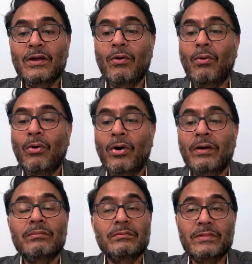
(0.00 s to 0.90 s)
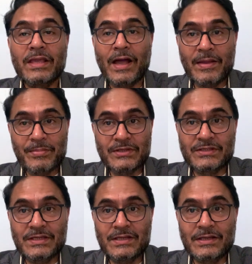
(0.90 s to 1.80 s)
or the
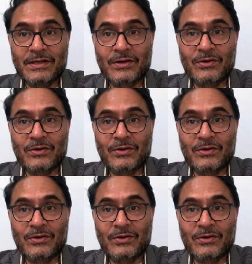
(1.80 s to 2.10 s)
IPC